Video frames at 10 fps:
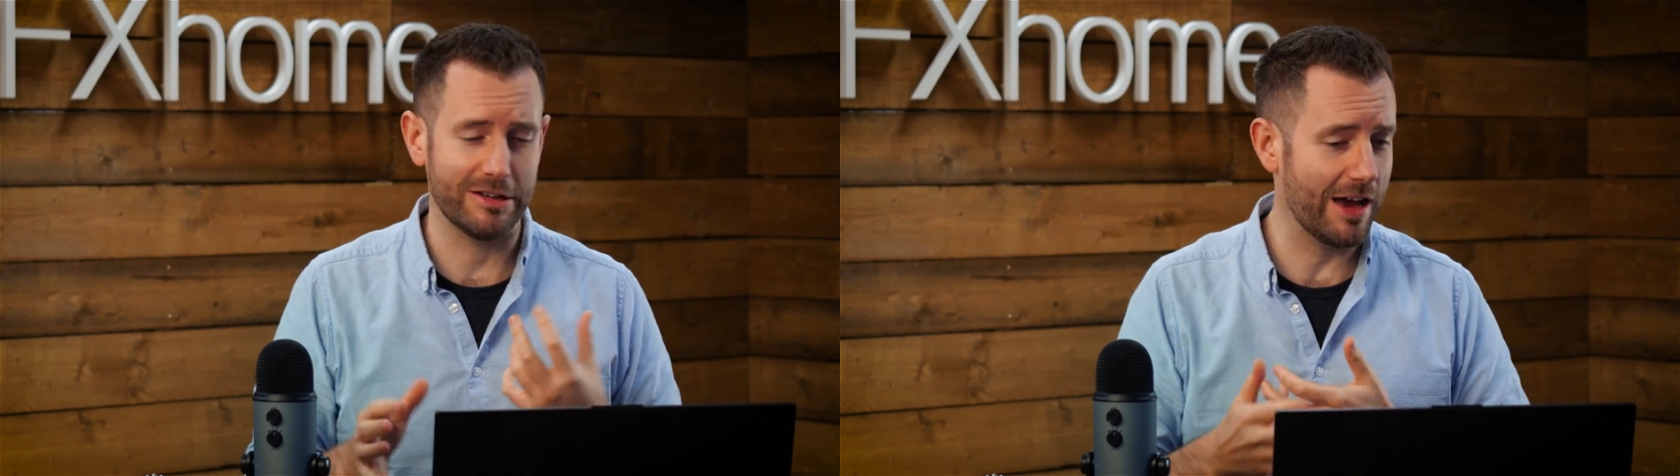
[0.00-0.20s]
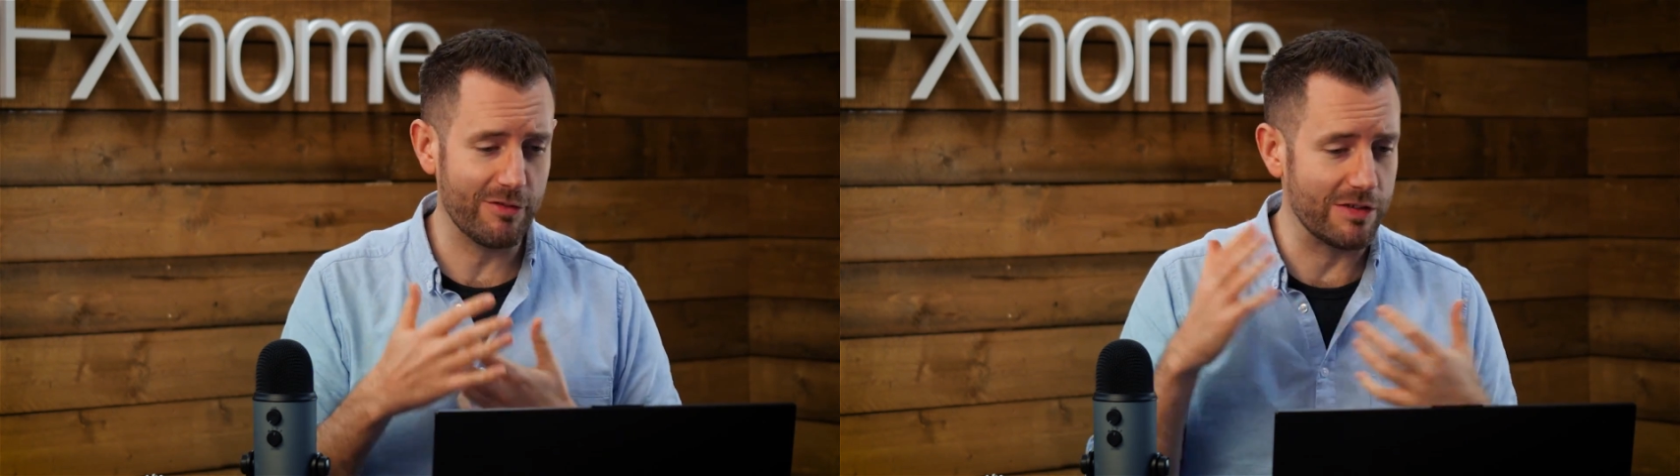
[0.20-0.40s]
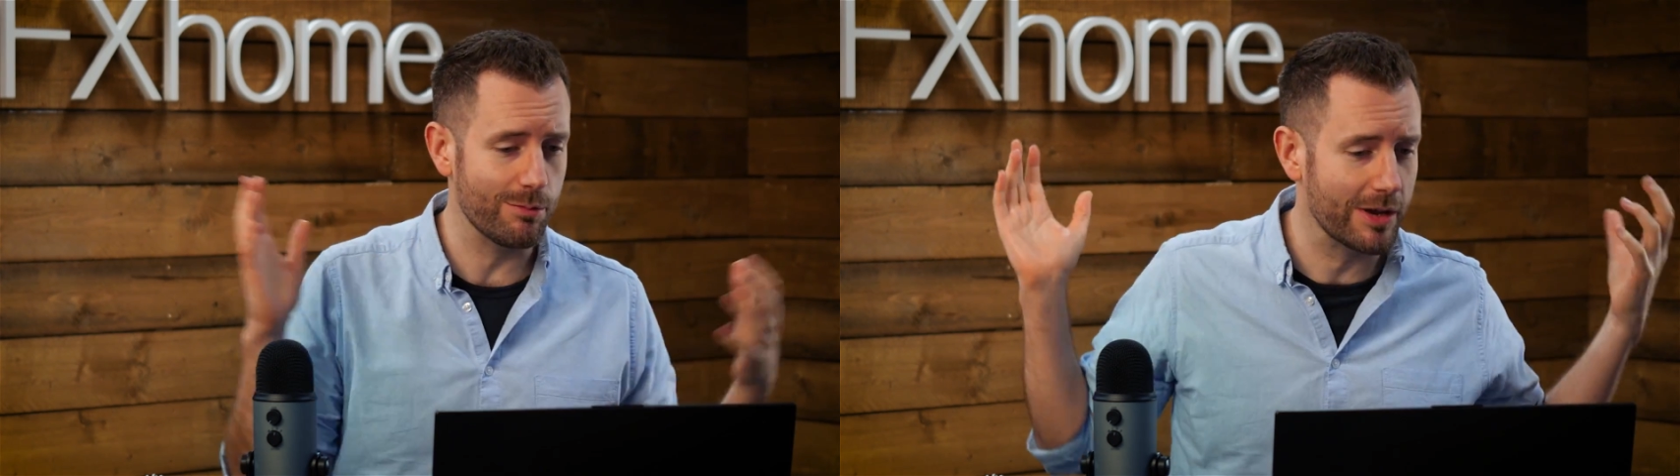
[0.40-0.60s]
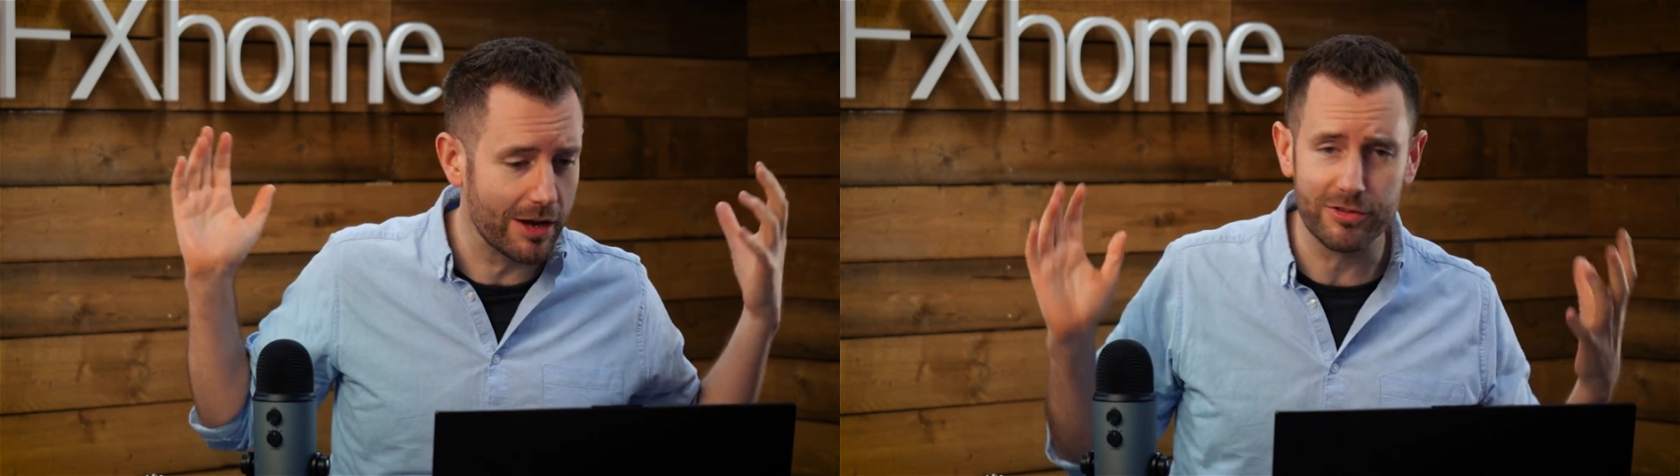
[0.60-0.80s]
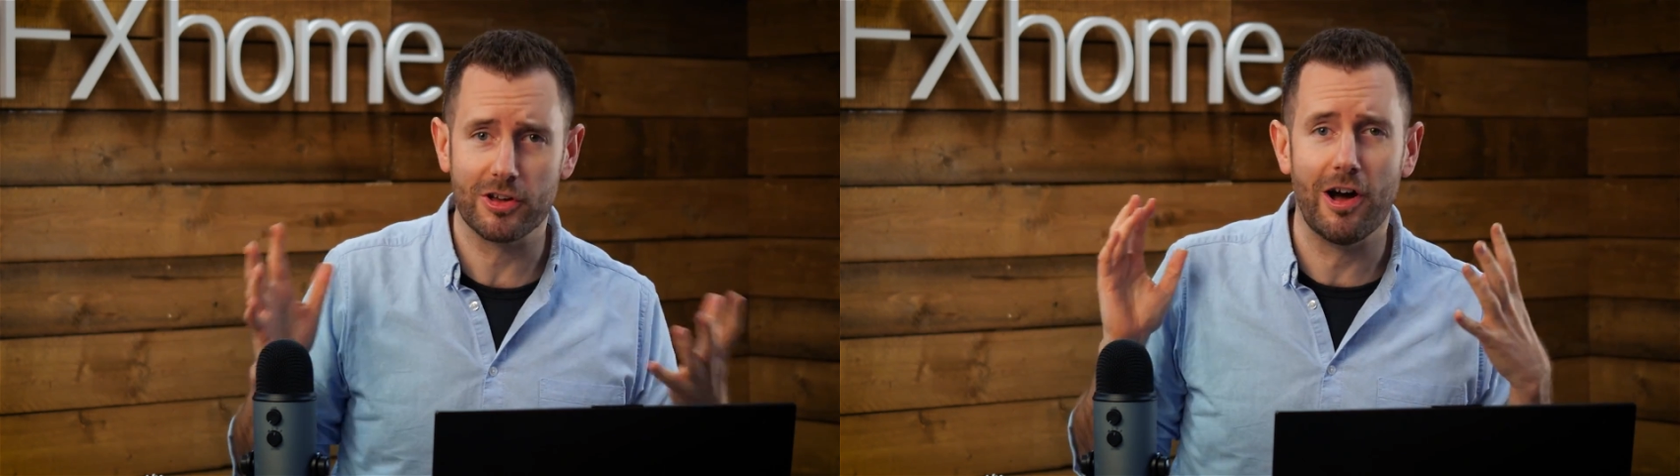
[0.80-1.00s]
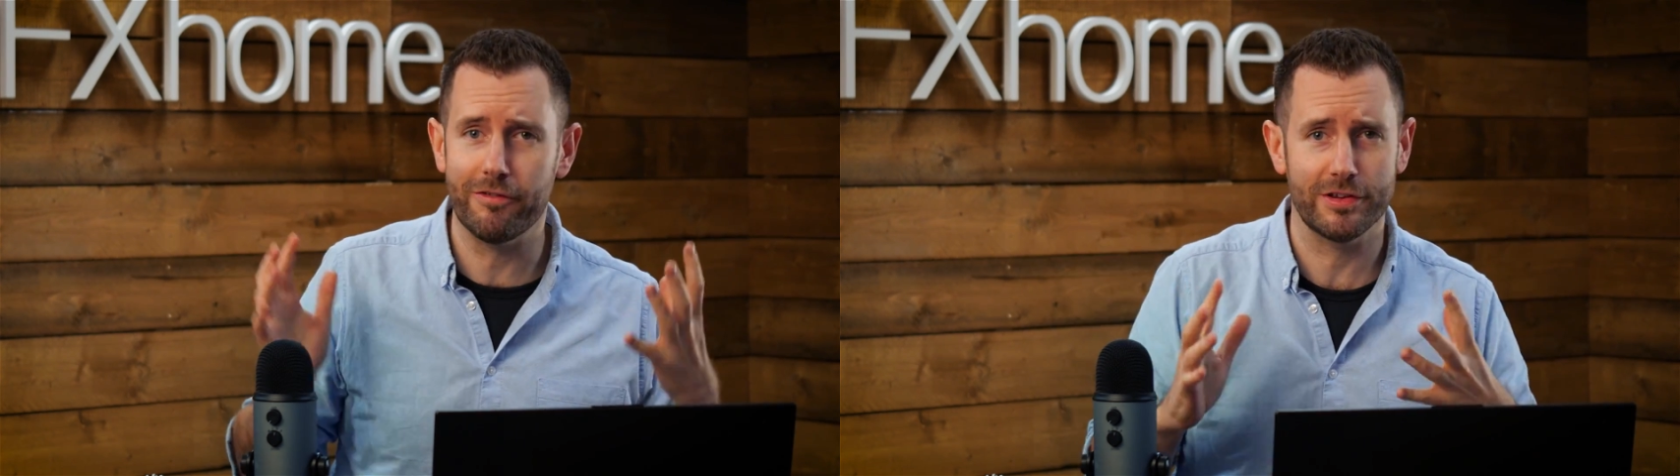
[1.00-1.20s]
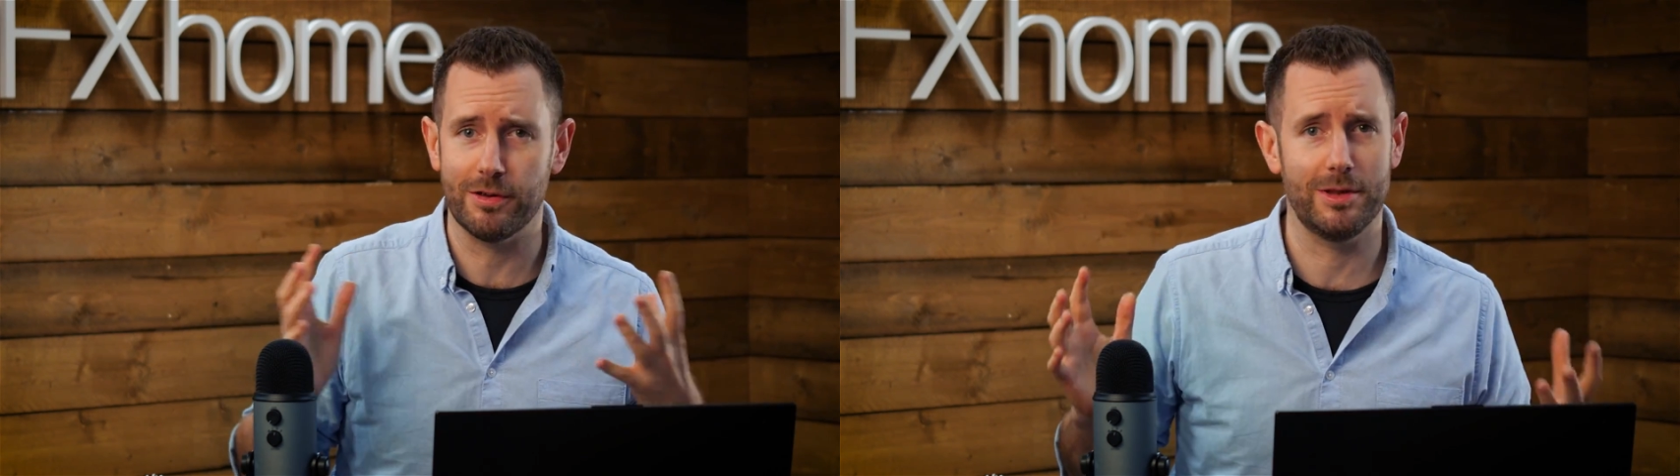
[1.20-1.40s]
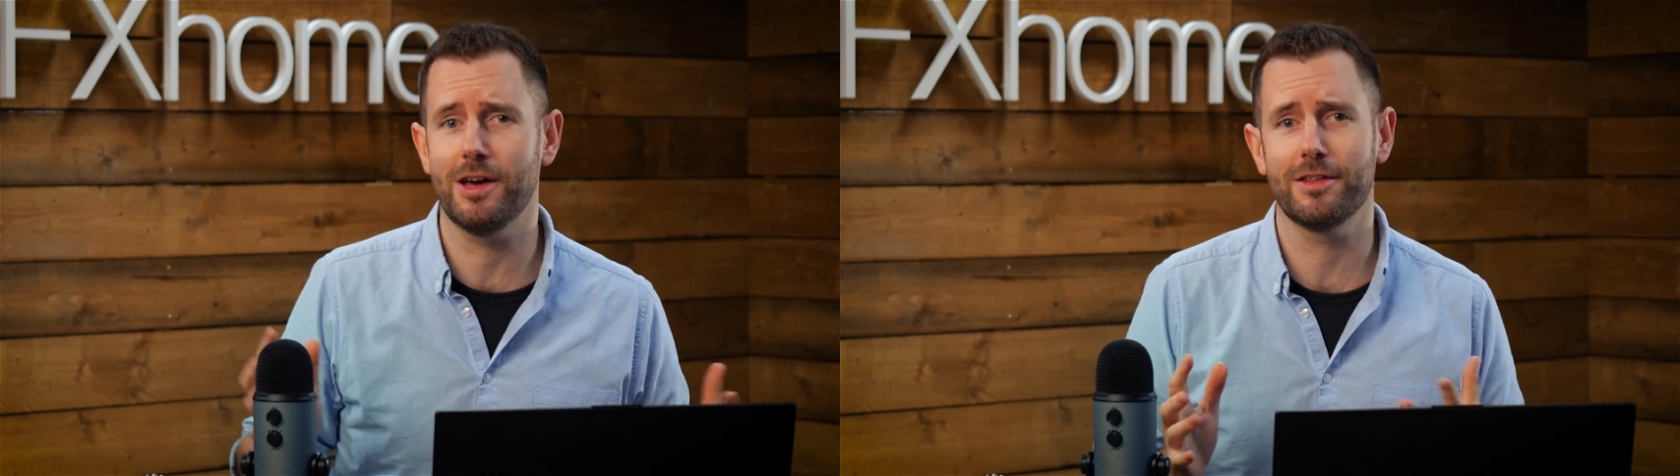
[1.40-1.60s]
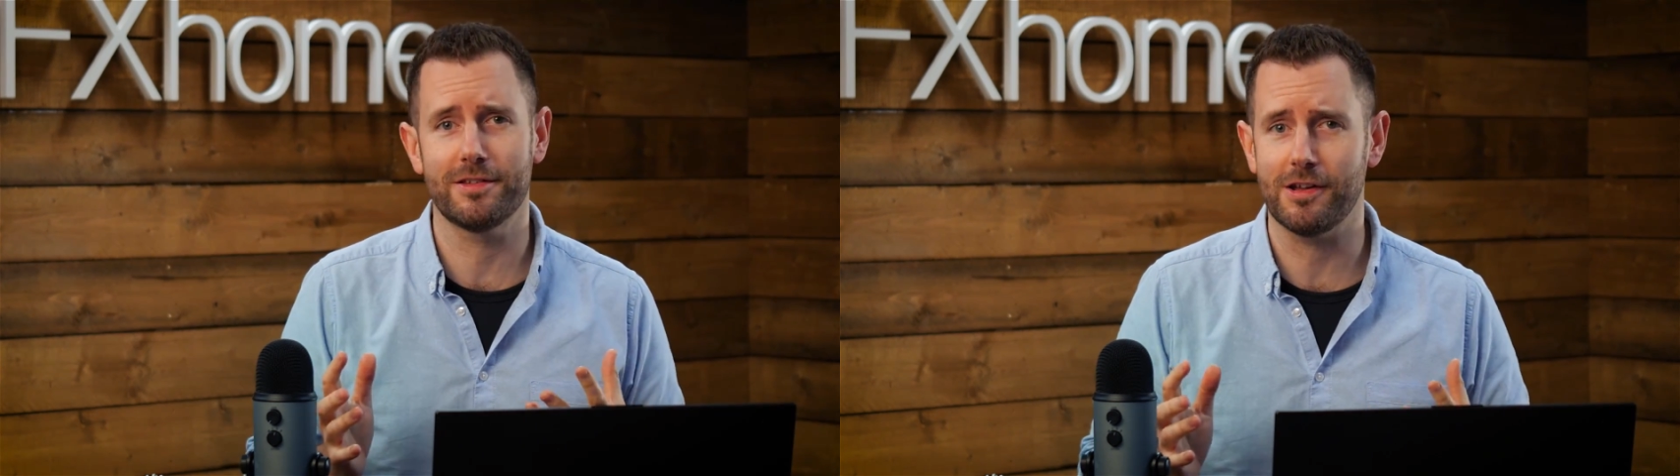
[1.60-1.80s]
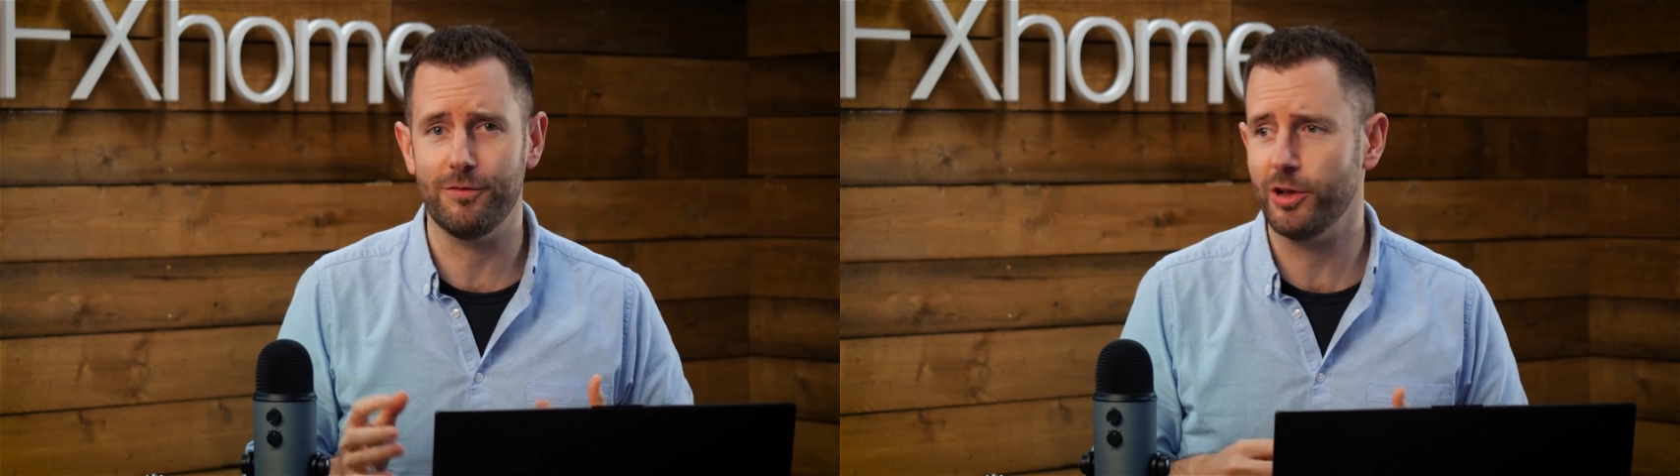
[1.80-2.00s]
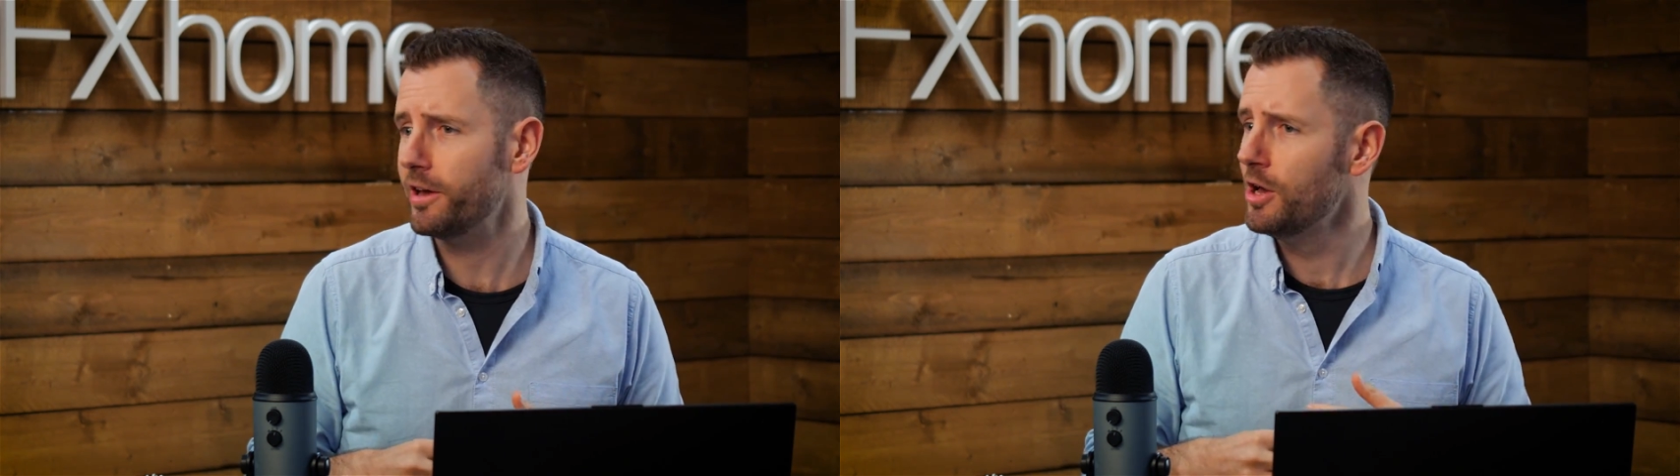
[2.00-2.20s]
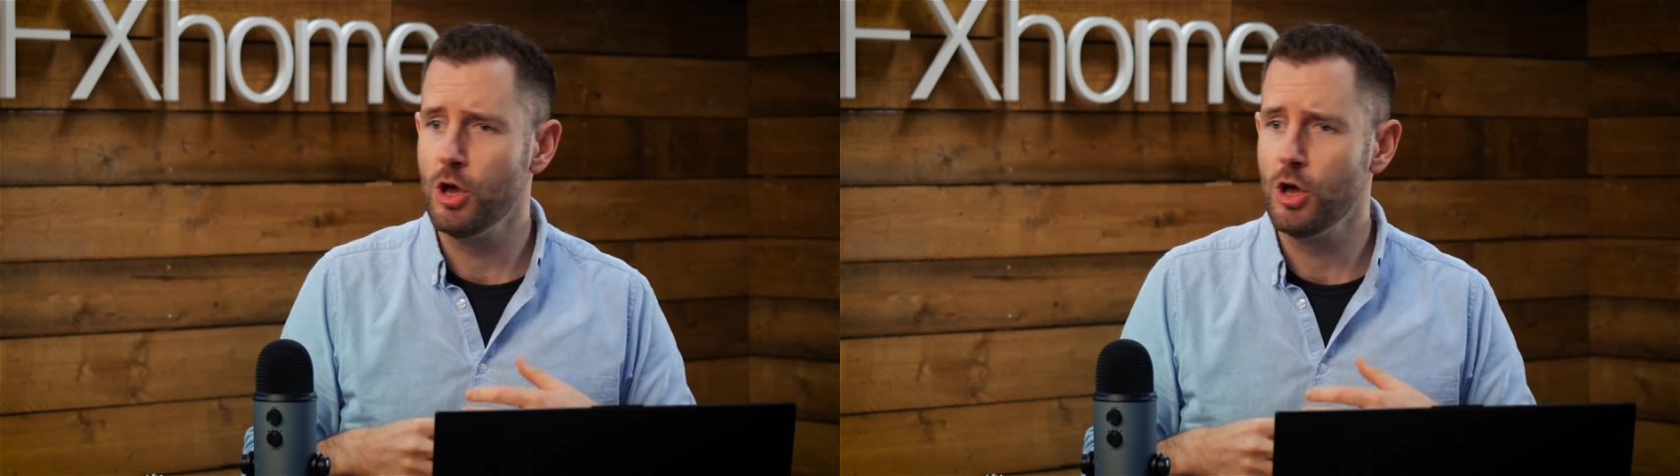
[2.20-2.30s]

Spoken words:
I haven't even begun to cover some of the other stuff like